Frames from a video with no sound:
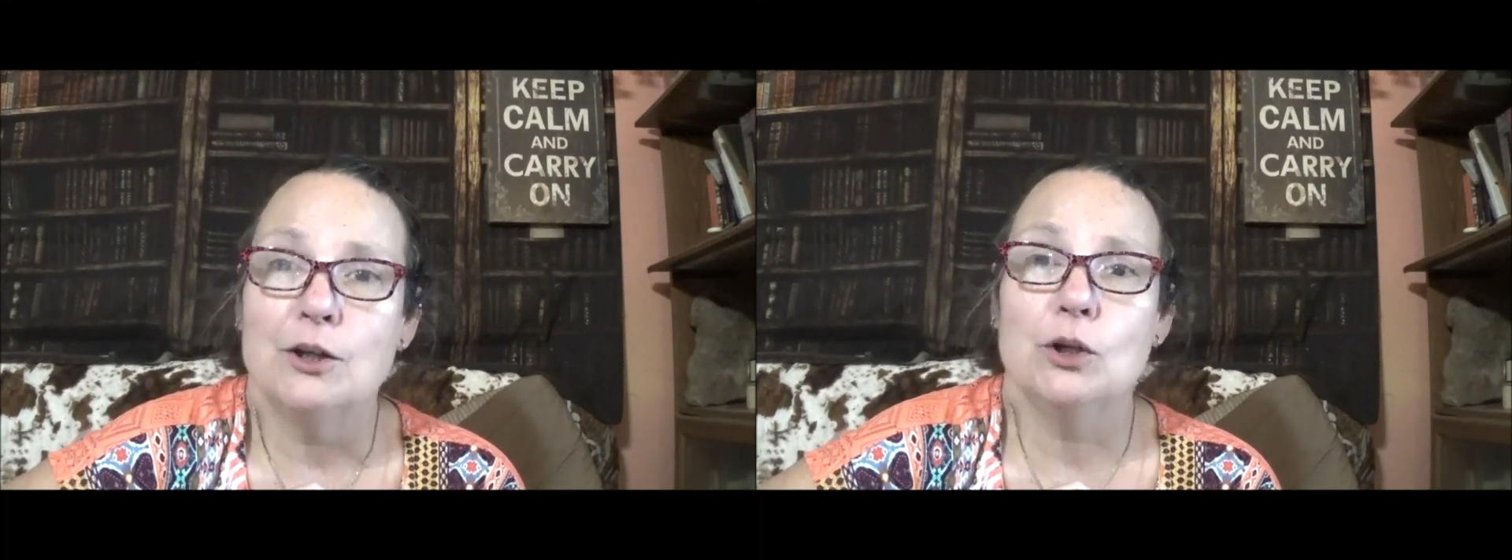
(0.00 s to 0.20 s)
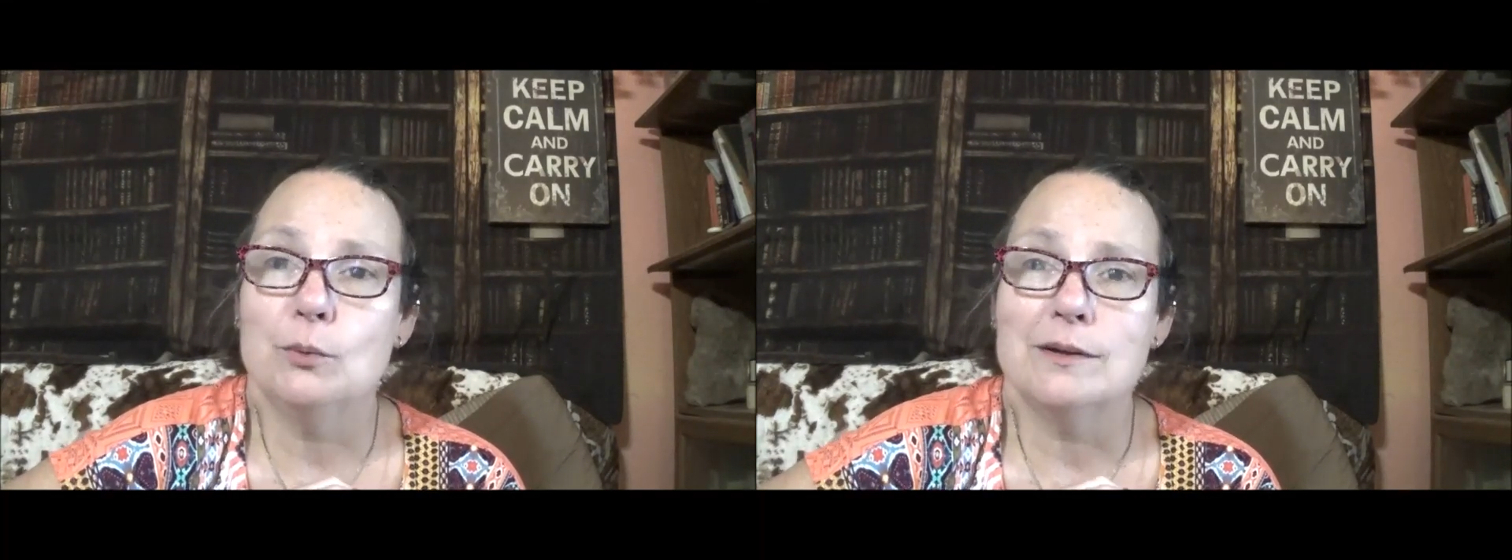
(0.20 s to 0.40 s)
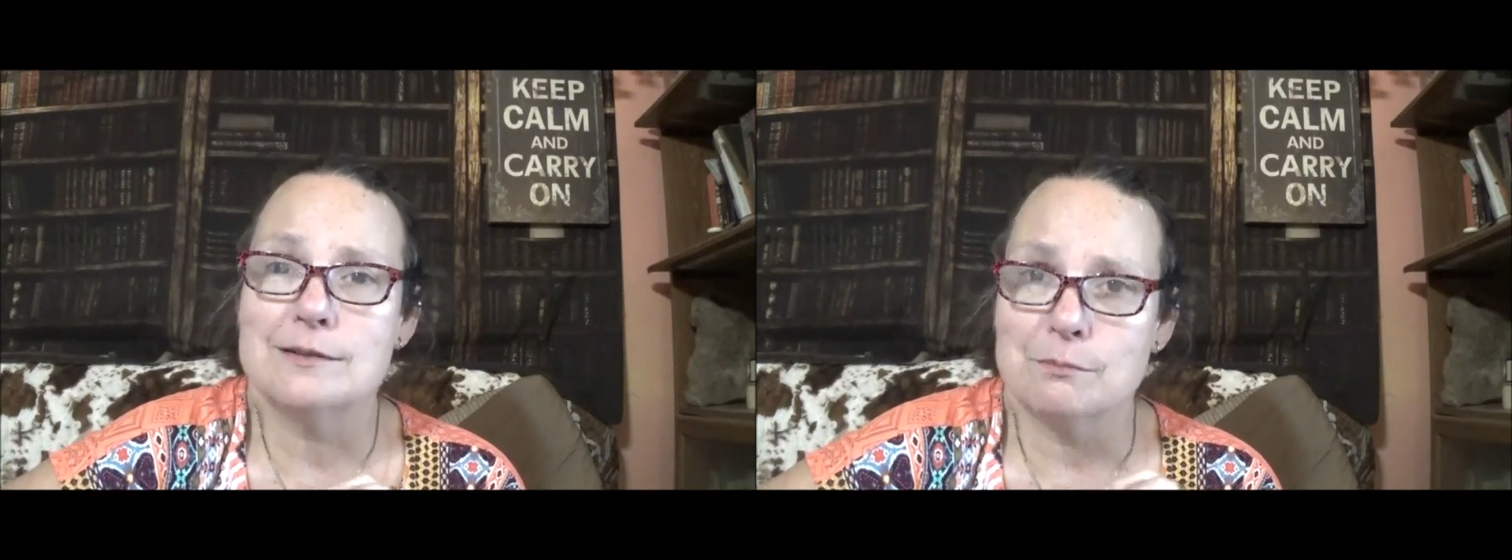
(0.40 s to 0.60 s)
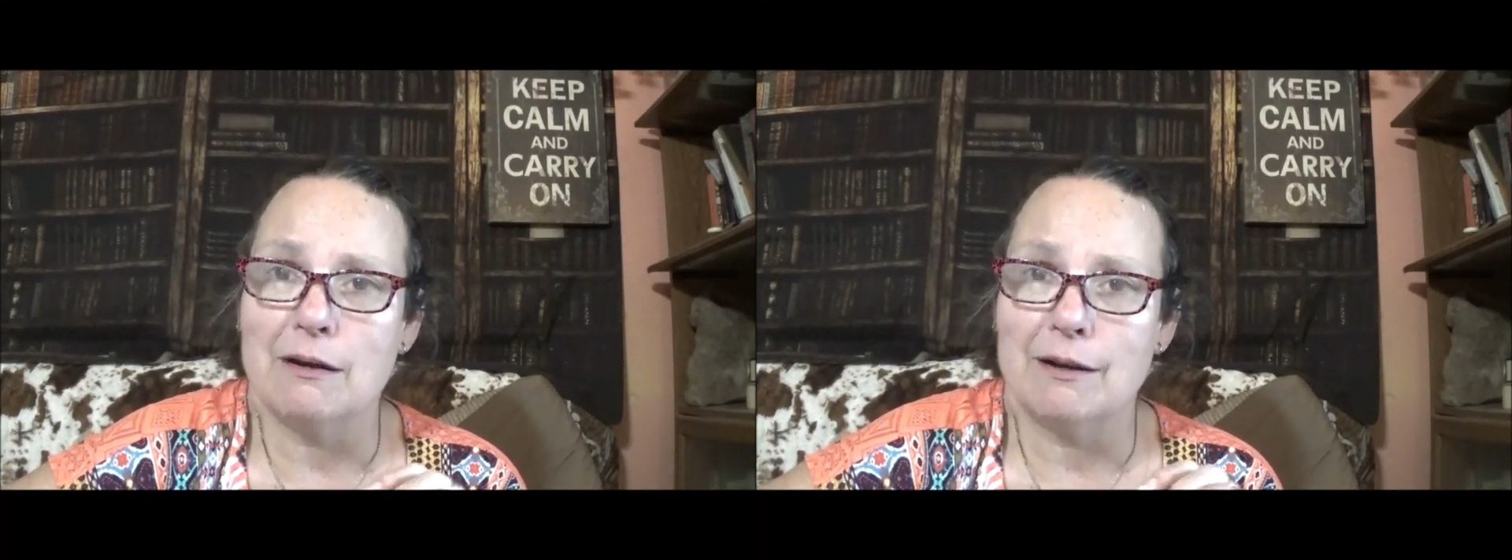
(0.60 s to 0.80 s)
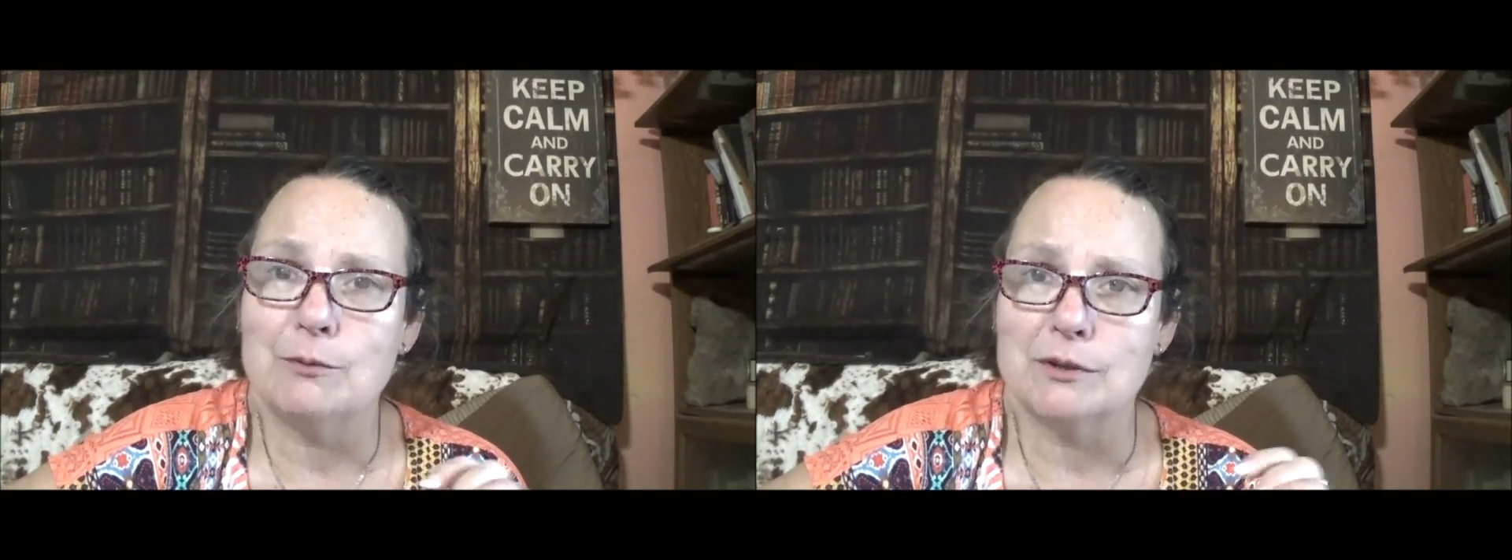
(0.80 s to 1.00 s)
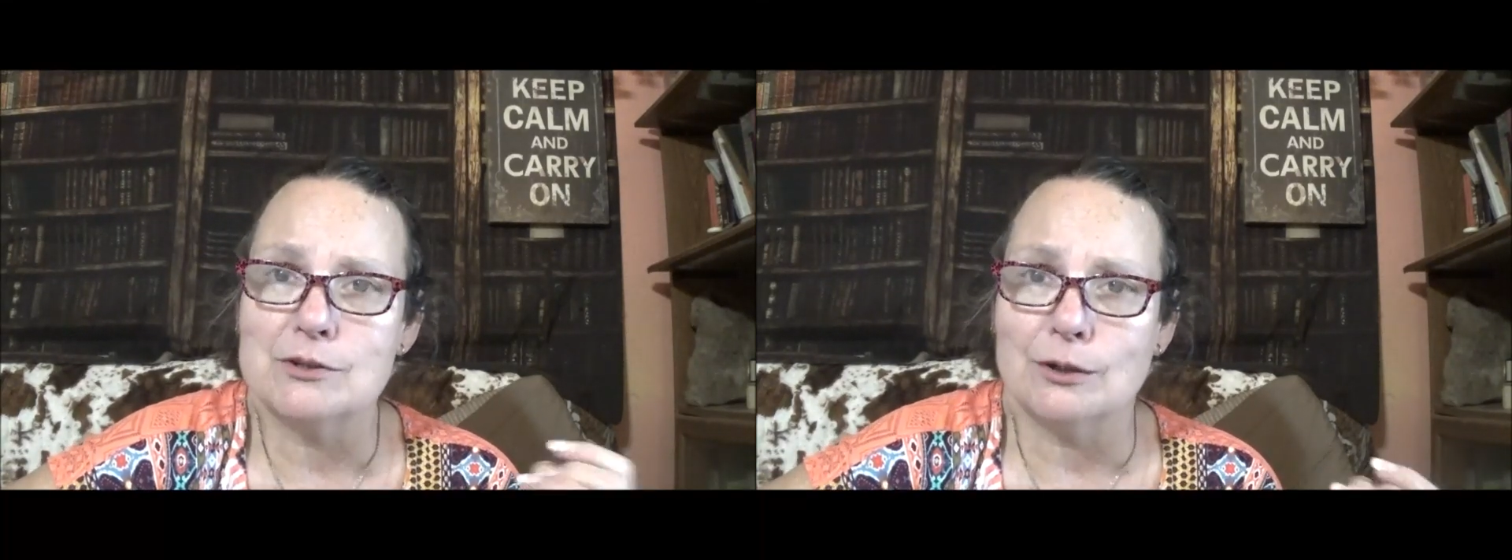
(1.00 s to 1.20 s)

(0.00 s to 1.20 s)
who was married with